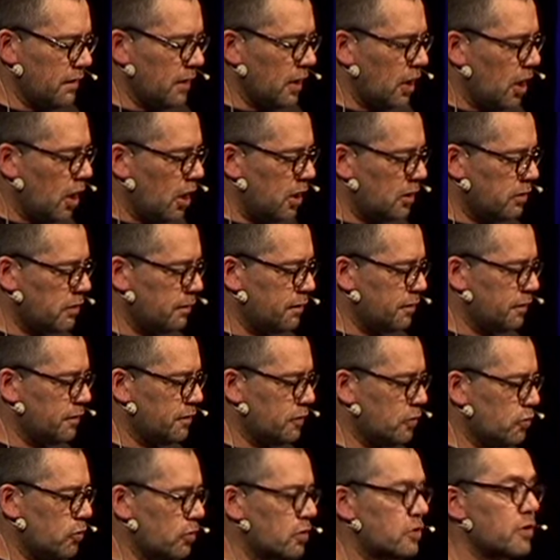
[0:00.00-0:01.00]
in the heart of the
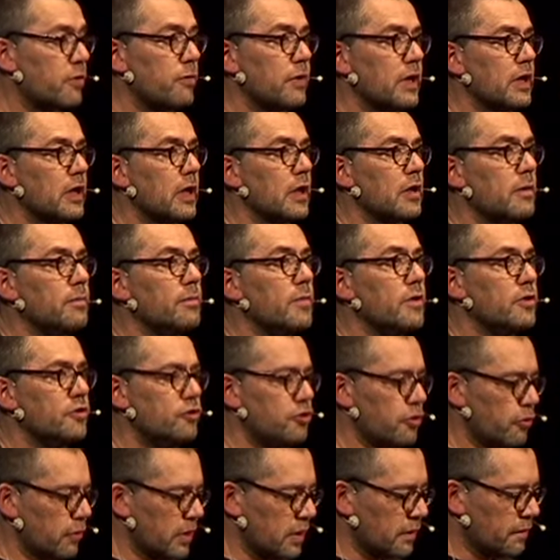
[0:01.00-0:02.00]
school curriculum
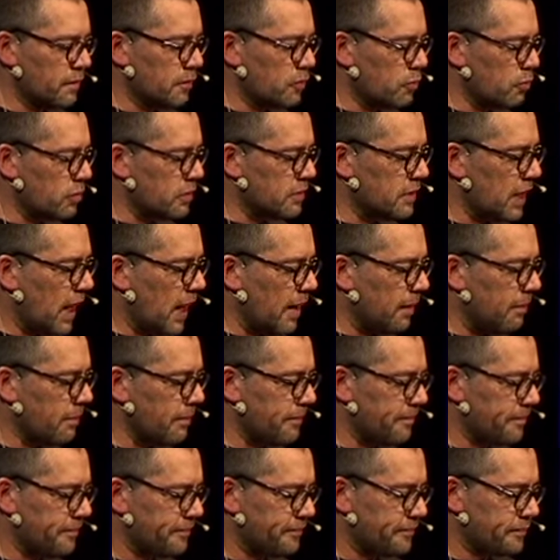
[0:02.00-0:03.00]
during school time.
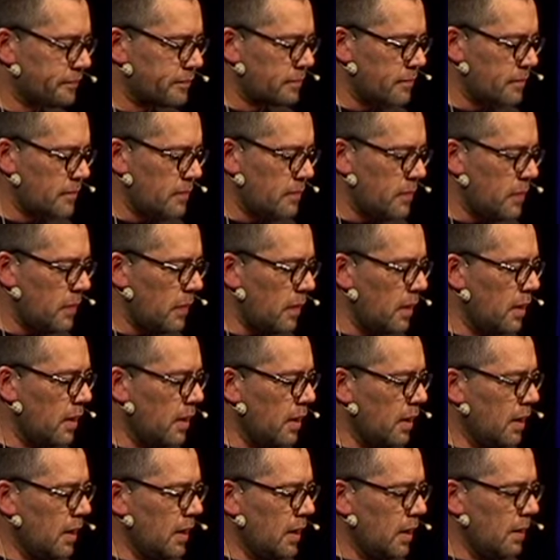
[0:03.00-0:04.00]

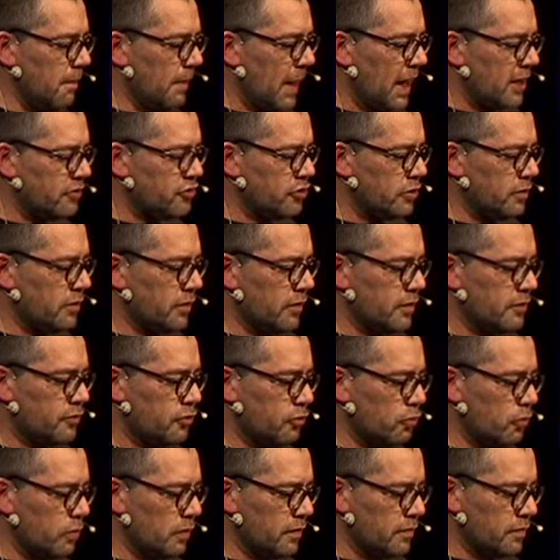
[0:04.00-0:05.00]
Imagine the
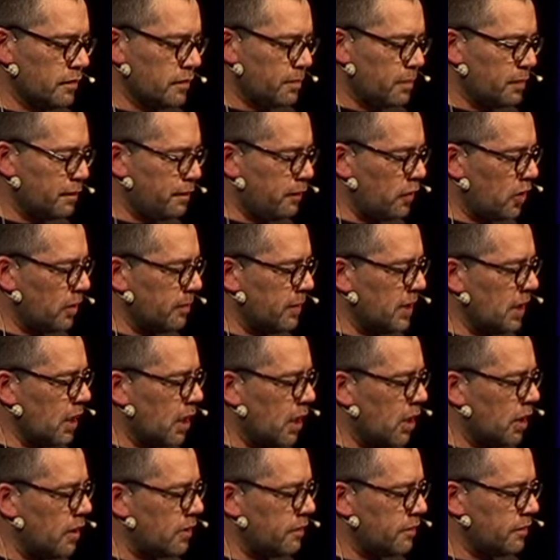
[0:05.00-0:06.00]
tools of performing
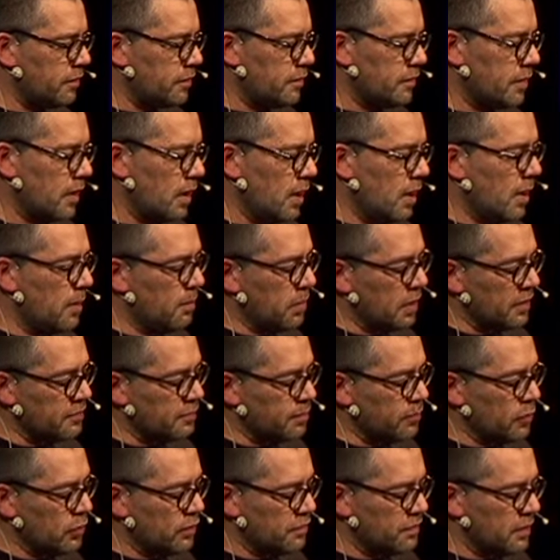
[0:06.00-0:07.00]
arts,
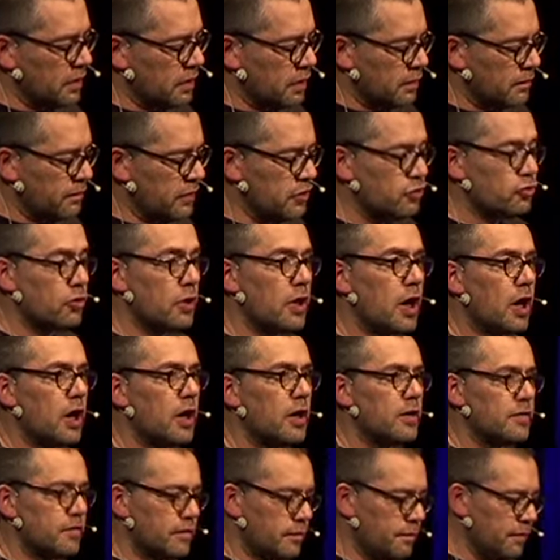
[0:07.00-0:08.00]
plus music, visual
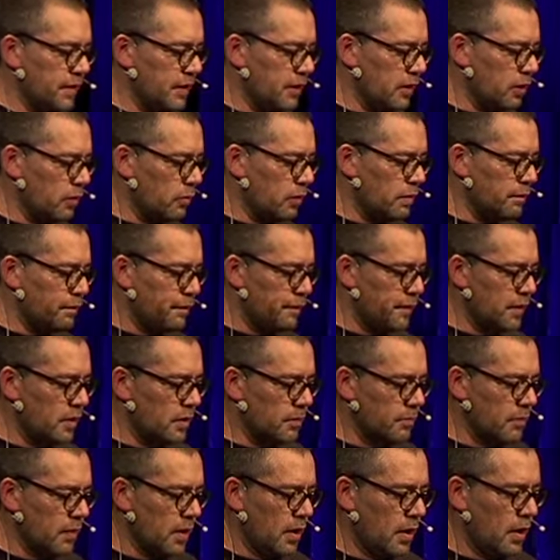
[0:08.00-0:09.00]
arts, video, and
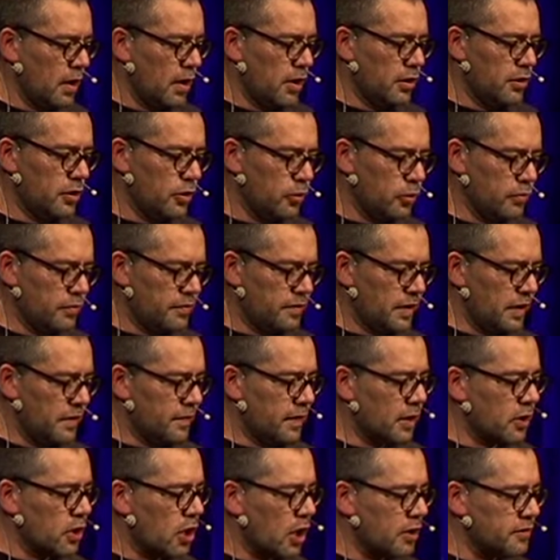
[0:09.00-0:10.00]
film, used in
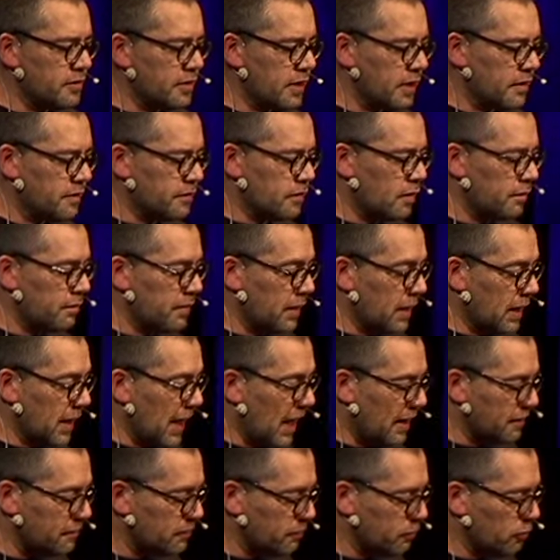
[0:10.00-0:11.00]
the context of the
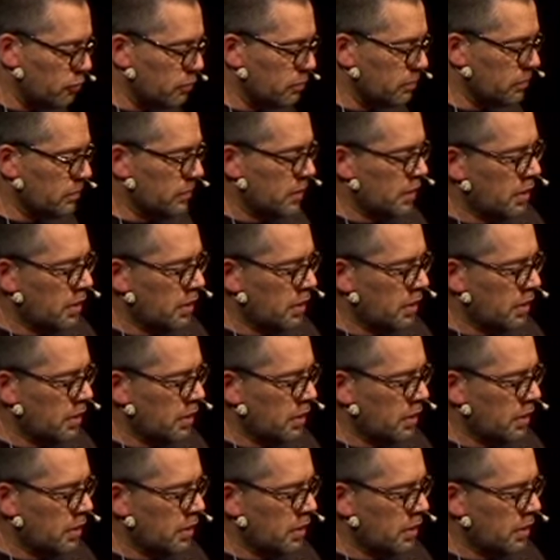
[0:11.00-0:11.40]
classroom